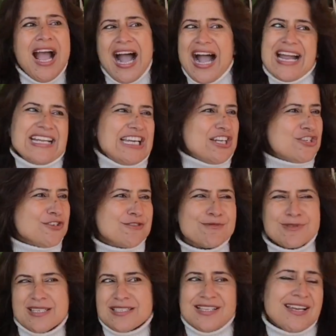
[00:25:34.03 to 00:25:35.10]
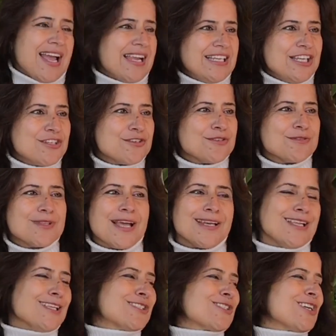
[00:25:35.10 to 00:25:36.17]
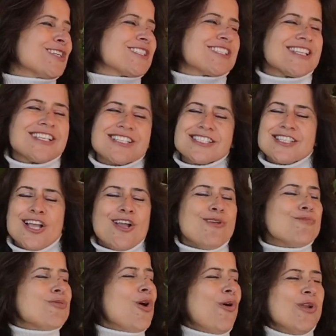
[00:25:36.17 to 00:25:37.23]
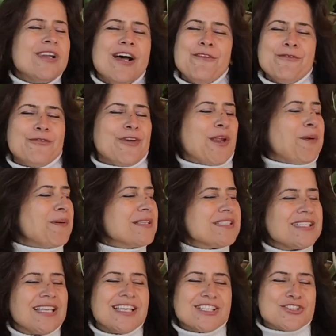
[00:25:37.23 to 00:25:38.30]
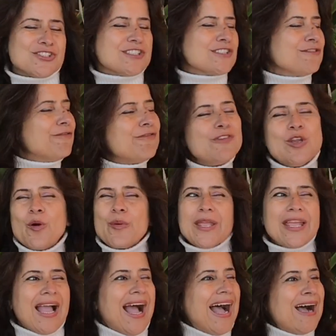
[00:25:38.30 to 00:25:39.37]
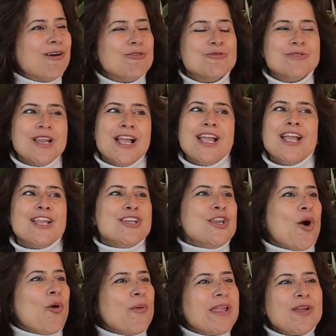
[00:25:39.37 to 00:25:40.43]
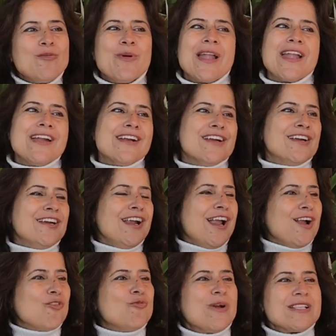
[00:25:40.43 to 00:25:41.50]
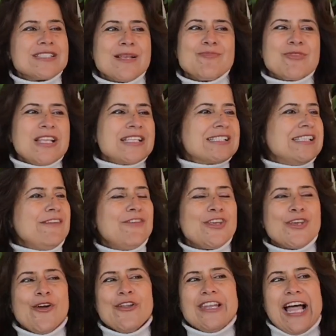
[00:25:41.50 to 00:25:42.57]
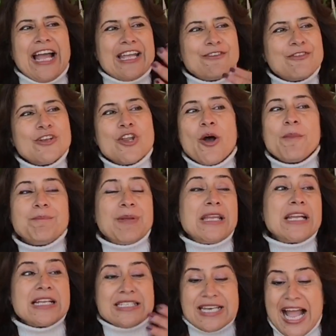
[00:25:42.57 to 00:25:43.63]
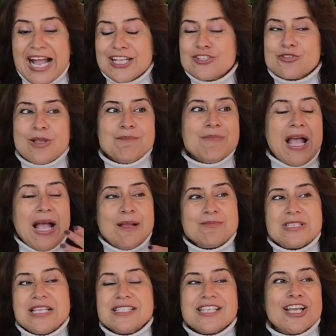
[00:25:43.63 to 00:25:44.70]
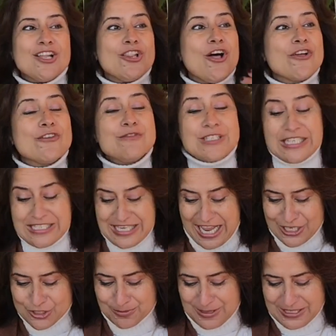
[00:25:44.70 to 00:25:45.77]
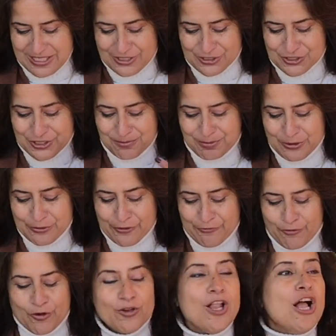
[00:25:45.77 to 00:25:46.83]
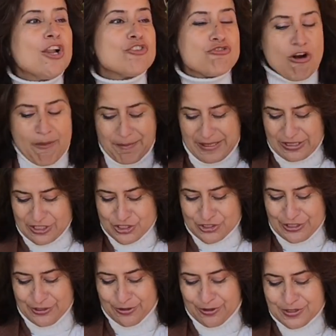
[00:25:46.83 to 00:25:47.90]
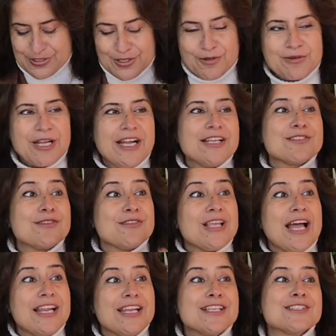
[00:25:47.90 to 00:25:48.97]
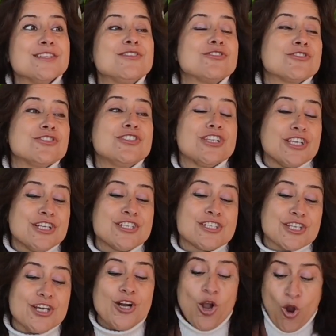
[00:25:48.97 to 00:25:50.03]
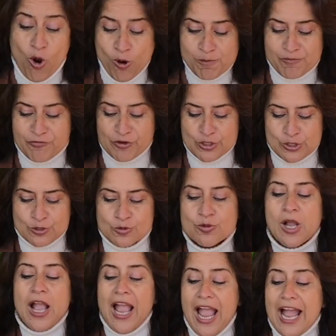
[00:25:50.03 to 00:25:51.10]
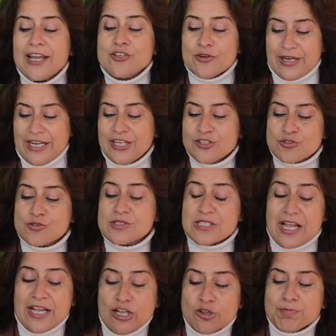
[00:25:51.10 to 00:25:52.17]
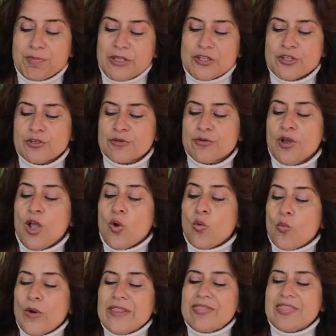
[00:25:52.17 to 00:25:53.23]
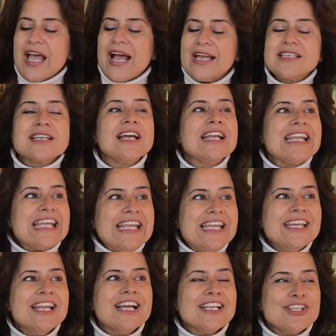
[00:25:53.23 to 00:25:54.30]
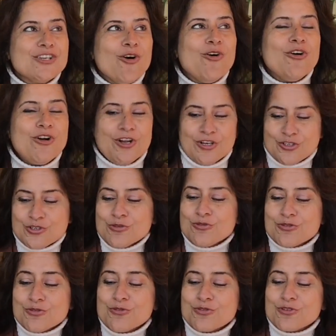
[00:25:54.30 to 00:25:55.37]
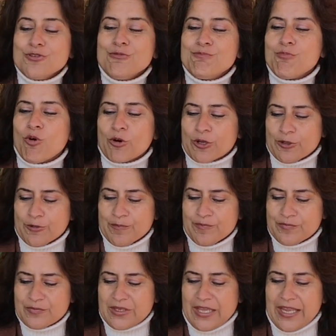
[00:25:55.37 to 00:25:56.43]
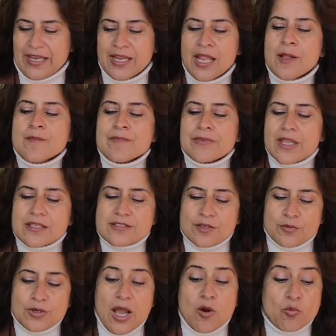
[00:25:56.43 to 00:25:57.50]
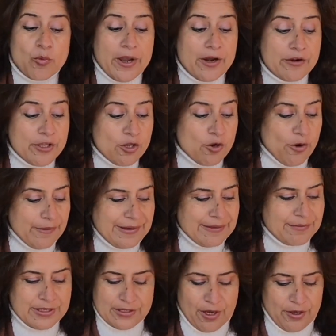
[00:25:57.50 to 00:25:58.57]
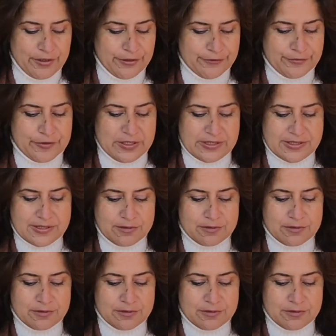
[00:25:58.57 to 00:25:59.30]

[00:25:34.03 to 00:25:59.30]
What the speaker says: I need to do this and I need to do that. It just is pure love frequency just flowing out, knowing when something's leaving your life and not being attached. So I'm sensing a lot of detachment energy. Beautiful. Dropping the shields. Okay, so that is a dear hope for you, and your angels are helping you with that in your 222 portal. Okay, so now where are you going with all of this?